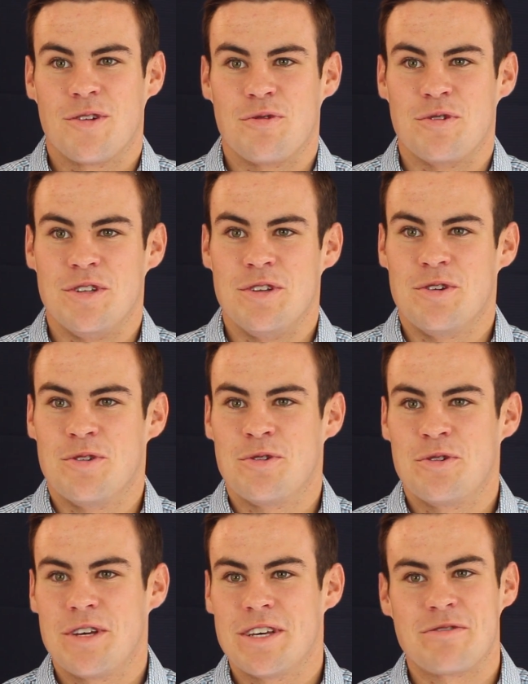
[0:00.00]
when
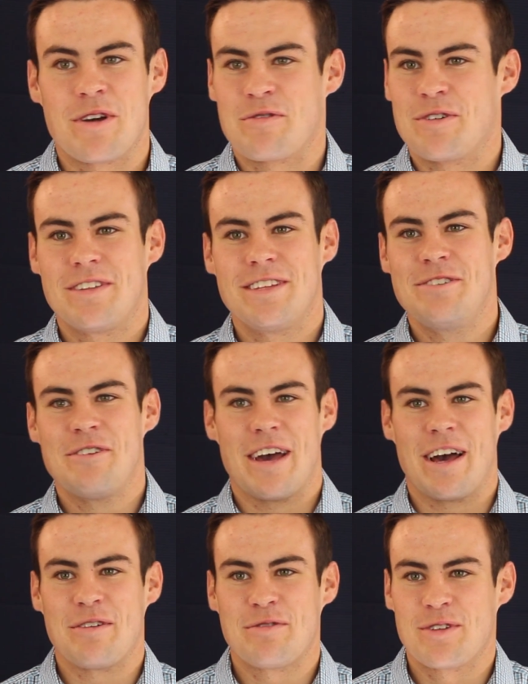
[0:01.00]
you give everything you
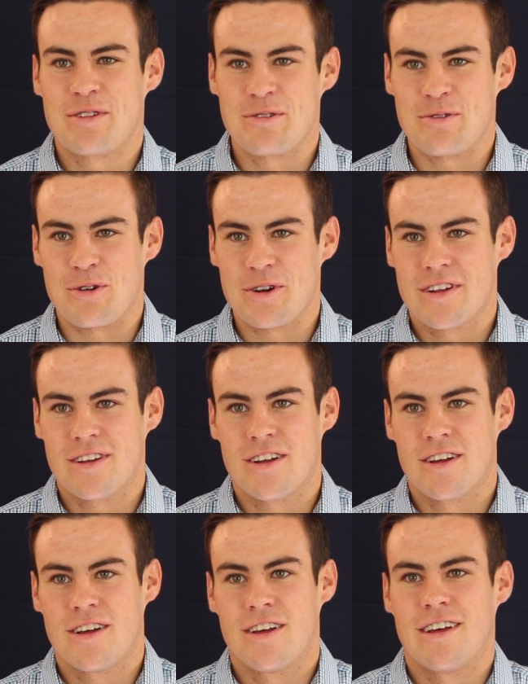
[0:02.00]
have to the Lord
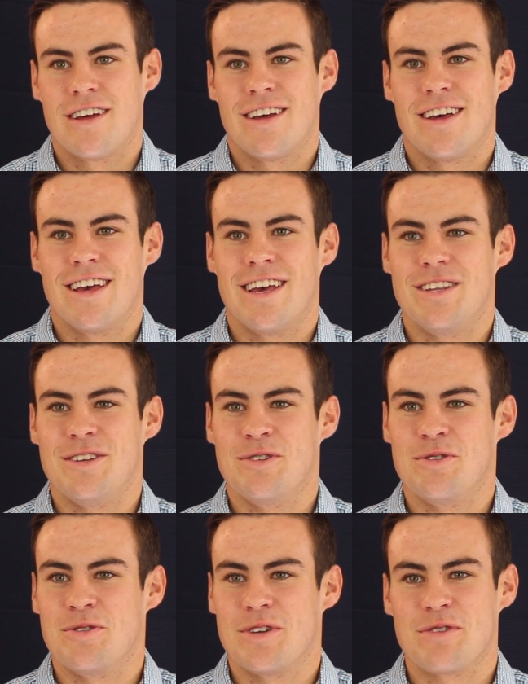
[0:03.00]
and
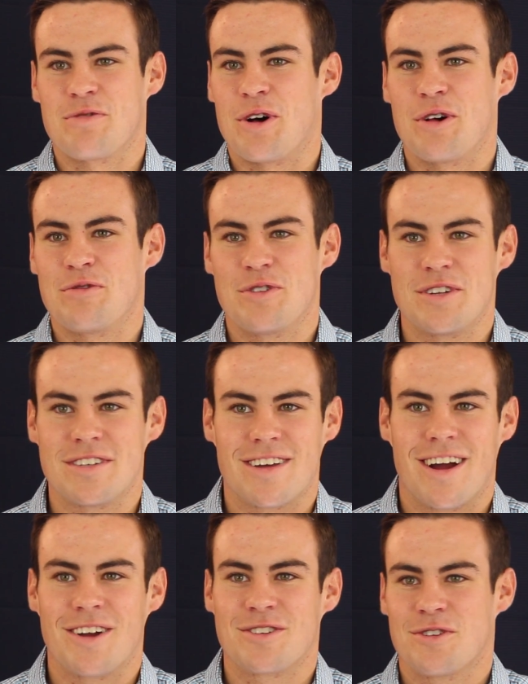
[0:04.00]
you give all of your
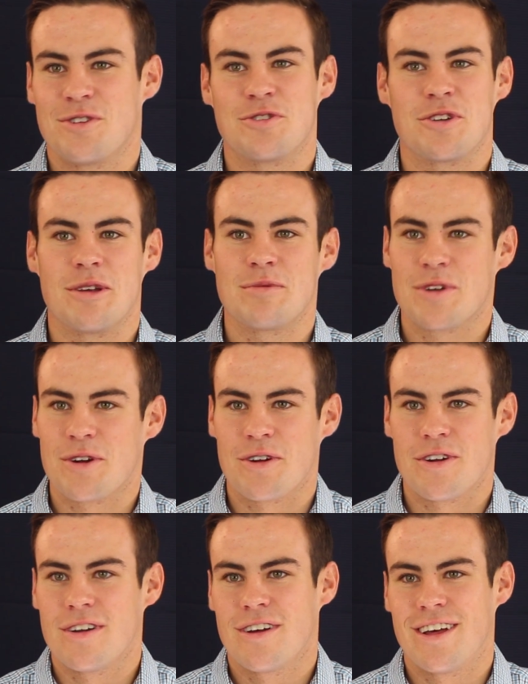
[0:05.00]
desires, all your dreams, all
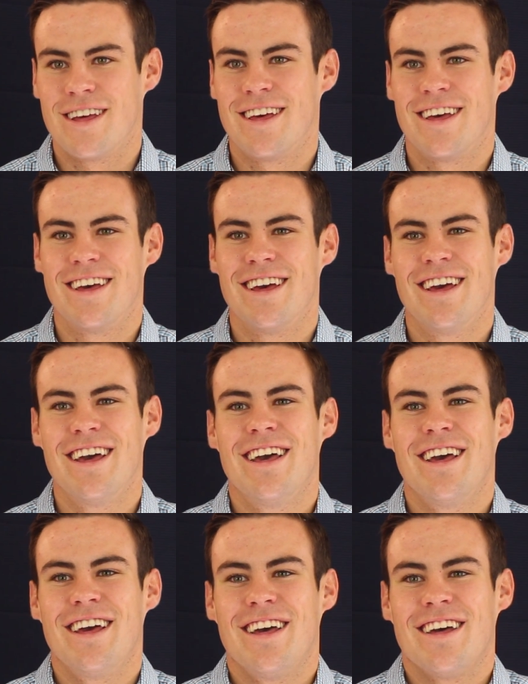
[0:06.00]
your
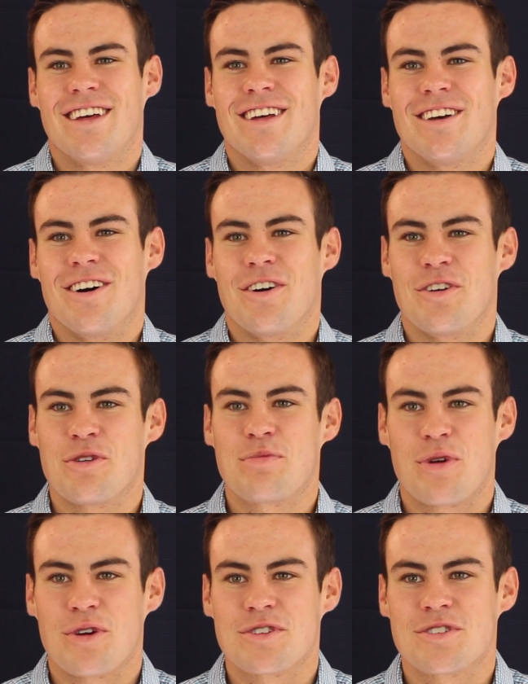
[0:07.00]
all your
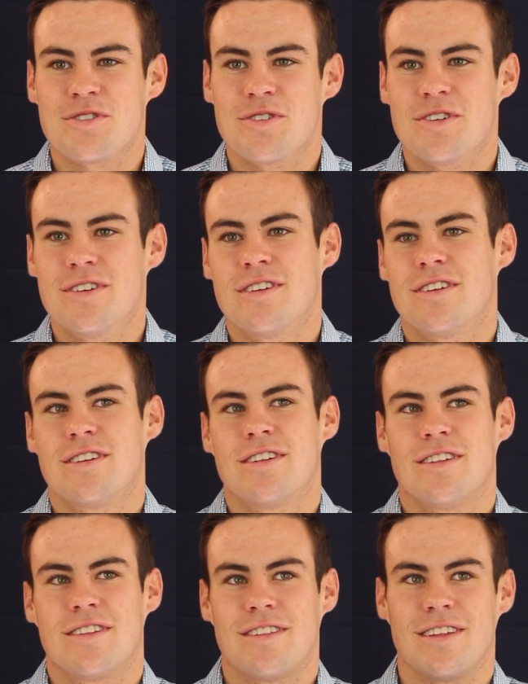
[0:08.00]
personal
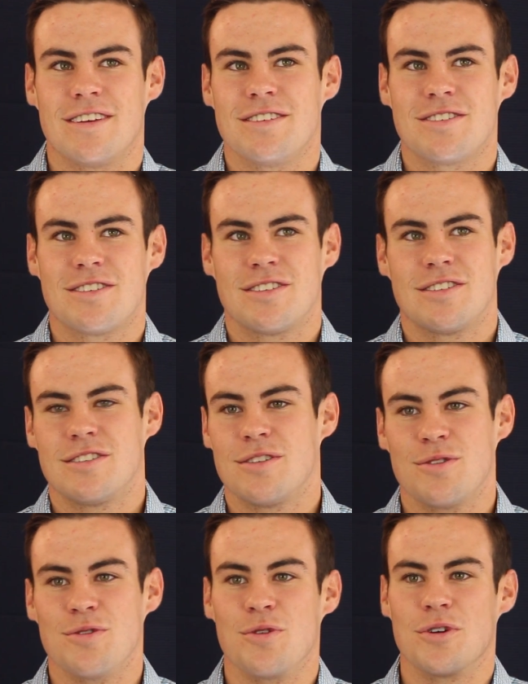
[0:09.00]
things to
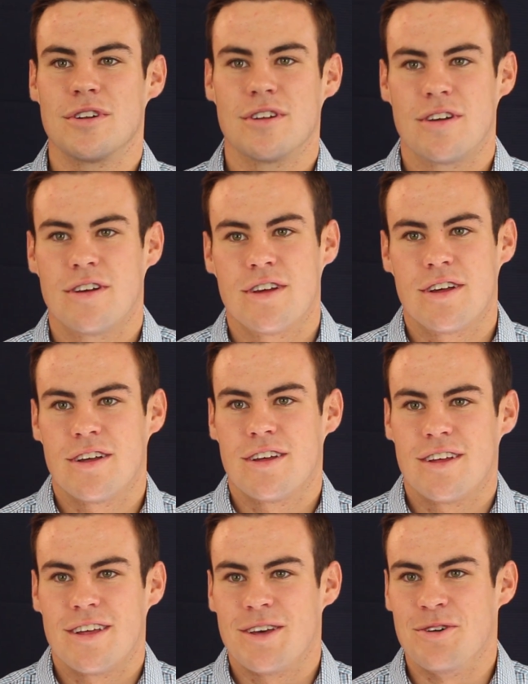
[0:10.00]
the Lord,
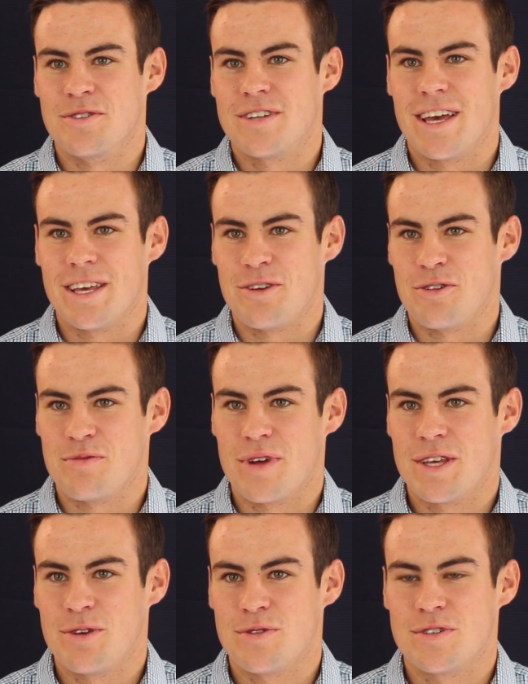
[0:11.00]
he'll take you and
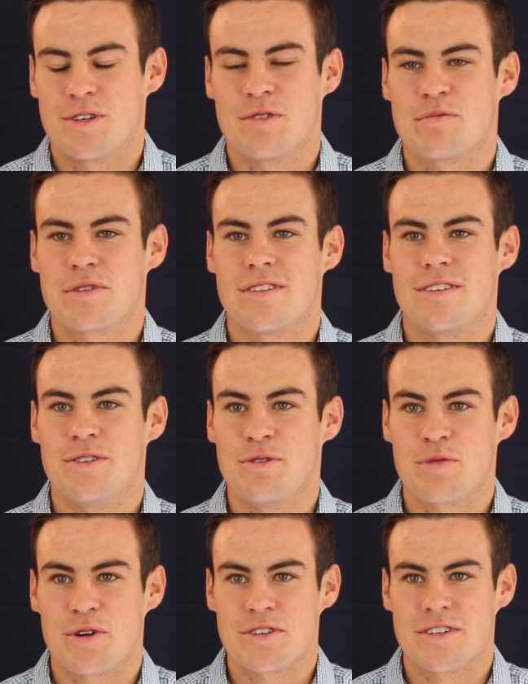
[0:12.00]
make you into a completely new
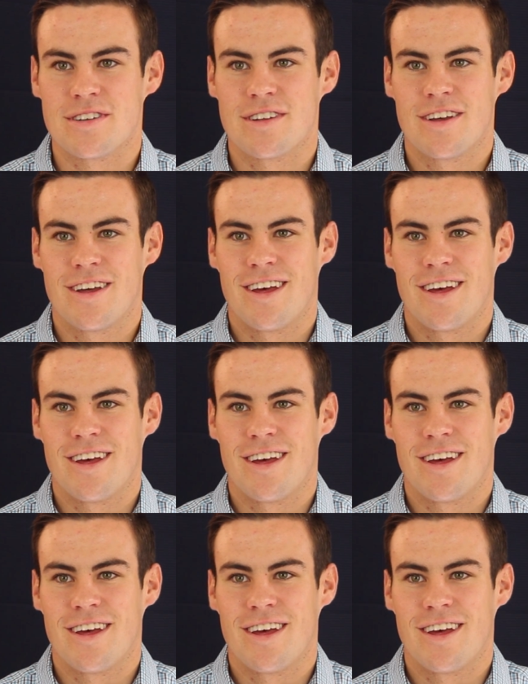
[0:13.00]
person.